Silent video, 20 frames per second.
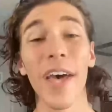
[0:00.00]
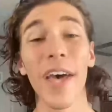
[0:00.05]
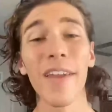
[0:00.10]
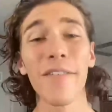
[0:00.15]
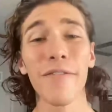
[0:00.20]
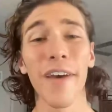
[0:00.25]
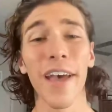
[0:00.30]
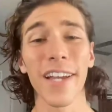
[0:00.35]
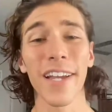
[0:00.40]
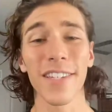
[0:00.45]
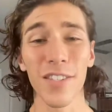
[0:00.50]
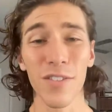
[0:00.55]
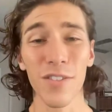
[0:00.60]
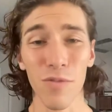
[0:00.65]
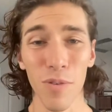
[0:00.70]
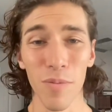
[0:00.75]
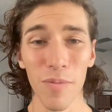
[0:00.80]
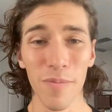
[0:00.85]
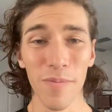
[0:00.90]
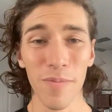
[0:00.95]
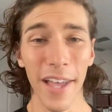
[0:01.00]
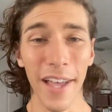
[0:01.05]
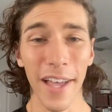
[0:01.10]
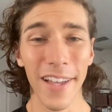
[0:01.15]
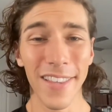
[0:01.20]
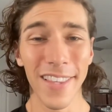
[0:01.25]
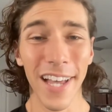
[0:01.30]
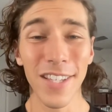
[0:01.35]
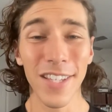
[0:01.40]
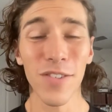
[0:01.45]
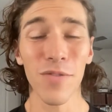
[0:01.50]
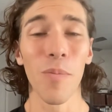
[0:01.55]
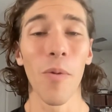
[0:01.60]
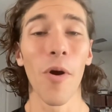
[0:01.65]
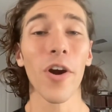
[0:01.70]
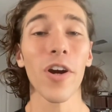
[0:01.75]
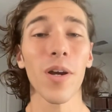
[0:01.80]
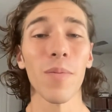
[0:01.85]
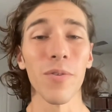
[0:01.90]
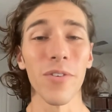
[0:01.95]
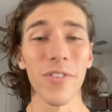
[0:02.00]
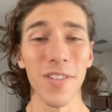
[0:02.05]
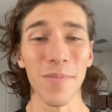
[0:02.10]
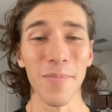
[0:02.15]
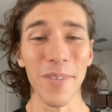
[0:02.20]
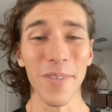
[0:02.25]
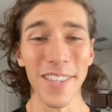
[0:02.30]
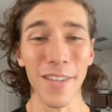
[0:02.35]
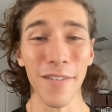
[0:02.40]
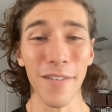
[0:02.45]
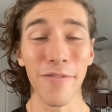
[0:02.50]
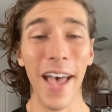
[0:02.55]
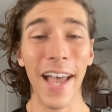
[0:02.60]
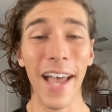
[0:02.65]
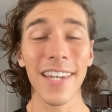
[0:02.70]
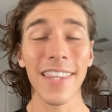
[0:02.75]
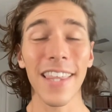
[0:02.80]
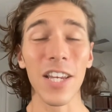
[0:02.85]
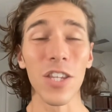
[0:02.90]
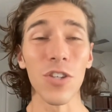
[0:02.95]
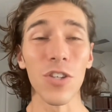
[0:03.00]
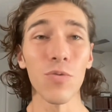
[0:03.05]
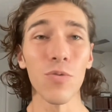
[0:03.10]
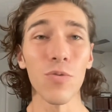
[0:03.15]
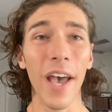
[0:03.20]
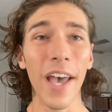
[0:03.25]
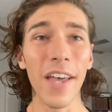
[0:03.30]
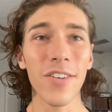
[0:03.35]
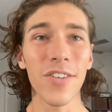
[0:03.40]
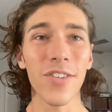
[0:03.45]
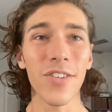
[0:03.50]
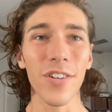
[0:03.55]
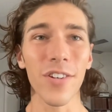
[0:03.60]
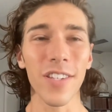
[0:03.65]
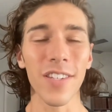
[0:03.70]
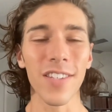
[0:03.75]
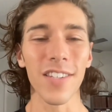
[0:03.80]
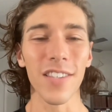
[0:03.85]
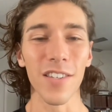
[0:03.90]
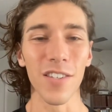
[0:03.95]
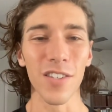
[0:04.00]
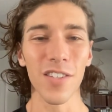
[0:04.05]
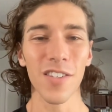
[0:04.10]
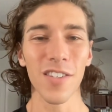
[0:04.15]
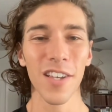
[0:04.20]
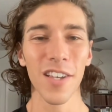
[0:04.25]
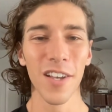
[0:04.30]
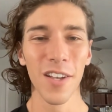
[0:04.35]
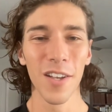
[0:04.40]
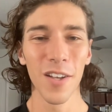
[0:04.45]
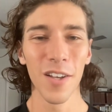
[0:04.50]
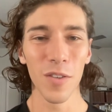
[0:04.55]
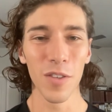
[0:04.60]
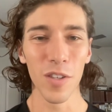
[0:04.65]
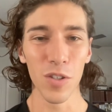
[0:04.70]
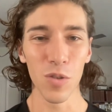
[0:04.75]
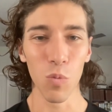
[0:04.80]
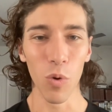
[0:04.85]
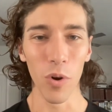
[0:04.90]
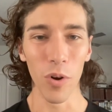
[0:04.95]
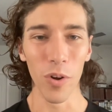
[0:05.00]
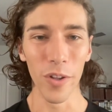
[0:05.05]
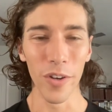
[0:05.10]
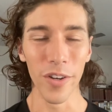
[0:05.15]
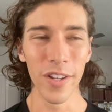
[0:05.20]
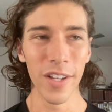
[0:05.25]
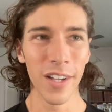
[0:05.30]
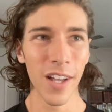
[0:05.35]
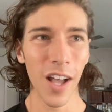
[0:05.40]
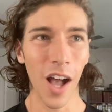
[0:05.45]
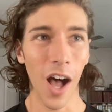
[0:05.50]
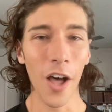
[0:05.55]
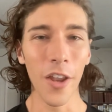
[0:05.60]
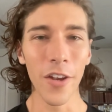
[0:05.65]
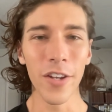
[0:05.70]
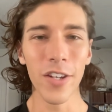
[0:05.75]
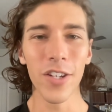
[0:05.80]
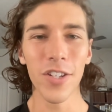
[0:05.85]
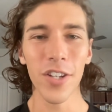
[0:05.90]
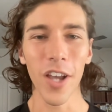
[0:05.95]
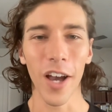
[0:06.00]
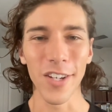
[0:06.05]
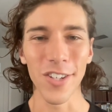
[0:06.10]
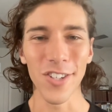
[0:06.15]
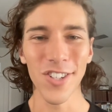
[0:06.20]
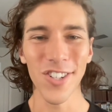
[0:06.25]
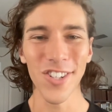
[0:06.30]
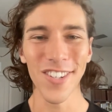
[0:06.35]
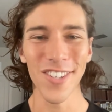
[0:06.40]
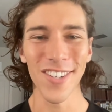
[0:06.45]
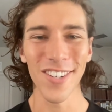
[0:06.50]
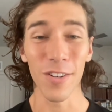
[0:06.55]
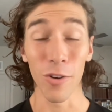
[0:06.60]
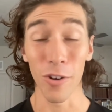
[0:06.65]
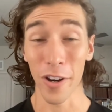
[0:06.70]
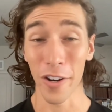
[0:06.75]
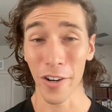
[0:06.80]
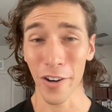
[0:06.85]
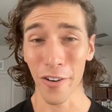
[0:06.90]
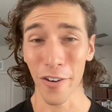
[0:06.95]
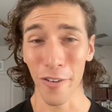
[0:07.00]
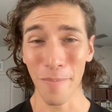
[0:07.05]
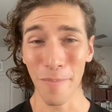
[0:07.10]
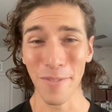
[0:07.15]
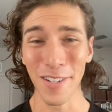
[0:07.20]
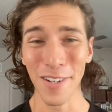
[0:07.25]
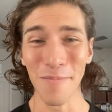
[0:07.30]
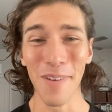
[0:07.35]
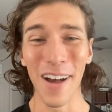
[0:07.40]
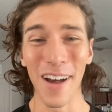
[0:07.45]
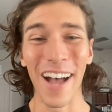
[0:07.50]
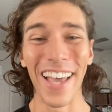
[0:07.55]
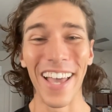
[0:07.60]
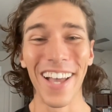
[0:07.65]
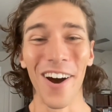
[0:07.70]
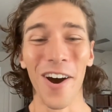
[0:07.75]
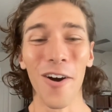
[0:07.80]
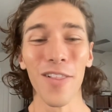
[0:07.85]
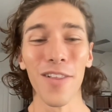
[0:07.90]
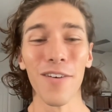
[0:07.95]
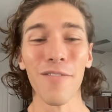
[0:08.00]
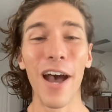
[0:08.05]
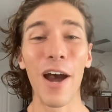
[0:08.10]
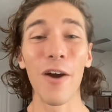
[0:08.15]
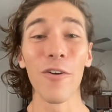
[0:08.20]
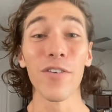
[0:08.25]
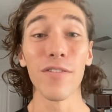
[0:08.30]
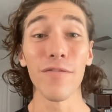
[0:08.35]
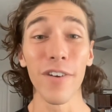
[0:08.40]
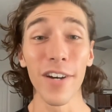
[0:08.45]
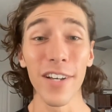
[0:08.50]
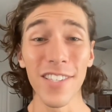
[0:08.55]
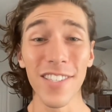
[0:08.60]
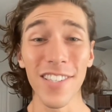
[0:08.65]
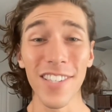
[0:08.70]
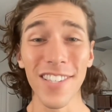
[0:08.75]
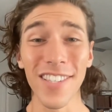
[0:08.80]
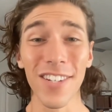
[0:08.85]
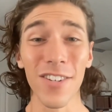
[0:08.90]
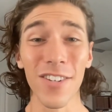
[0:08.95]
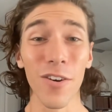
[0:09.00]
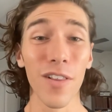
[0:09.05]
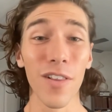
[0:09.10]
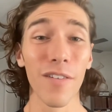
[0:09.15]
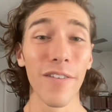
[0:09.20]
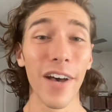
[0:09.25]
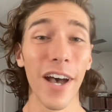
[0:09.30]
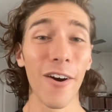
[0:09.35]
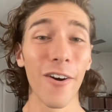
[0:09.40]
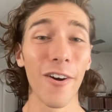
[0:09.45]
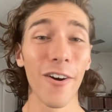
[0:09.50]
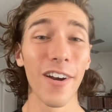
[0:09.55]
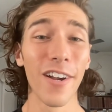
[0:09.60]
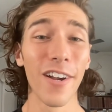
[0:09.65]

fact is that's remarkable to me. The fact that you entered into this world untouched or uncorrupted by all of our devices and all of our